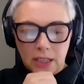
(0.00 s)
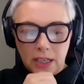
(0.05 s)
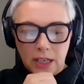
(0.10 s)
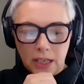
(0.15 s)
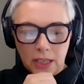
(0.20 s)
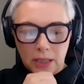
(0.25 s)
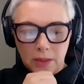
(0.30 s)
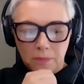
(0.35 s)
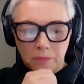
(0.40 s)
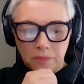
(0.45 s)

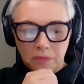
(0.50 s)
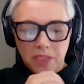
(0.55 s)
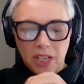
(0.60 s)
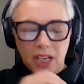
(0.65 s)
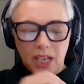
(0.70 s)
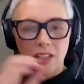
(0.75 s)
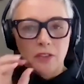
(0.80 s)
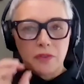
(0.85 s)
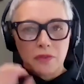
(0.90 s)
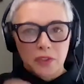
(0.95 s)
And
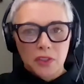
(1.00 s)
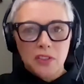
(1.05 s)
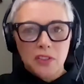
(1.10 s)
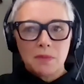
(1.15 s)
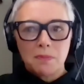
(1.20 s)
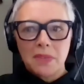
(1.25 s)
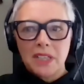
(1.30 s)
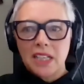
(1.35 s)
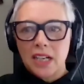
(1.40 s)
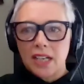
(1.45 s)
the
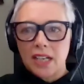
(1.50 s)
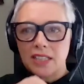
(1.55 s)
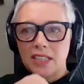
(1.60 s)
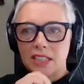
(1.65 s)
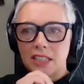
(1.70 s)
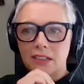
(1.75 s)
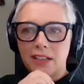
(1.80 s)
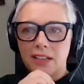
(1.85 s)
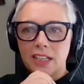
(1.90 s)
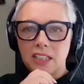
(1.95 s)
first big
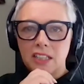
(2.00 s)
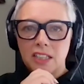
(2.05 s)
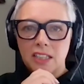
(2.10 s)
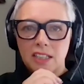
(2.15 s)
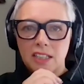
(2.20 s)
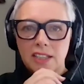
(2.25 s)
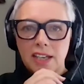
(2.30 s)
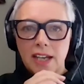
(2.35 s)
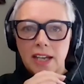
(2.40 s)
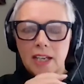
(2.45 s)
idea
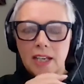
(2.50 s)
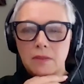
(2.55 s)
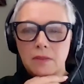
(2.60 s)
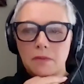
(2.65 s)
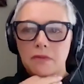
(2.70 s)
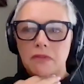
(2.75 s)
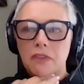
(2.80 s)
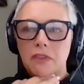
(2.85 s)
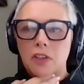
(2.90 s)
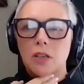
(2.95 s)
actually
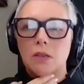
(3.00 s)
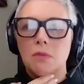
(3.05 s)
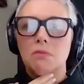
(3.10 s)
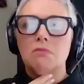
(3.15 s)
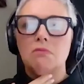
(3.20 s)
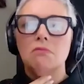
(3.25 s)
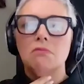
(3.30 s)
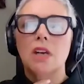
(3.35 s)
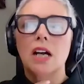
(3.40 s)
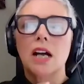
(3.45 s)
came
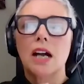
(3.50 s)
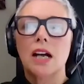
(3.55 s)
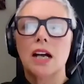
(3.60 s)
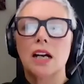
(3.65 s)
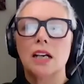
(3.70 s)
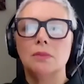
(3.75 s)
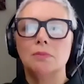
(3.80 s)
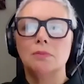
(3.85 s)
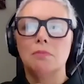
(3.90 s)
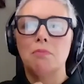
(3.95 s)
from
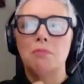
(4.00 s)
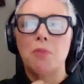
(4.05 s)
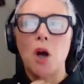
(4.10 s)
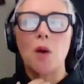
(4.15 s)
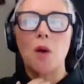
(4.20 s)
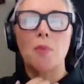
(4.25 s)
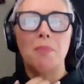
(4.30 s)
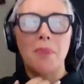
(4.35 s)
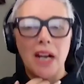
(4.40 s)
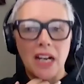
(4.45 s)

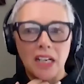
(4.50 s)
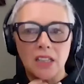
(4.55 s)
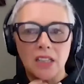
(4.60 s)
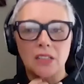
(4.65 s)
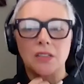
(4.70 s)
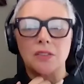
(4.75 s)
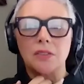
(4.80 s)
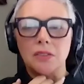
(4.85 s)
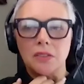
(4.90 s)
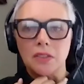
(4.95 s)
Bob
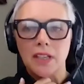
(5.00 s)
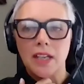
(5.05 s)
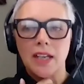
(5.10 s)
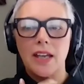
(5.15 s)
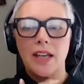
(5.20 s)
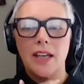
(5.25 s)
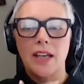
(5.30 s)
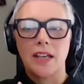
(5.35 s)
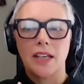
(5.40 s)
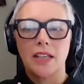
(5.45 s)
Buckle
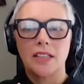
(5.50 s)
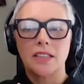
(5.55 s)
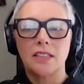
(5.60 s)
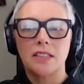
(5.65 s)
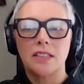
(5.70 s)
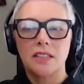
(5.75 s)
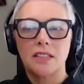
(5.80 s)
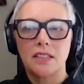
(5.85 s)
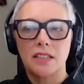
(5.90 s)
and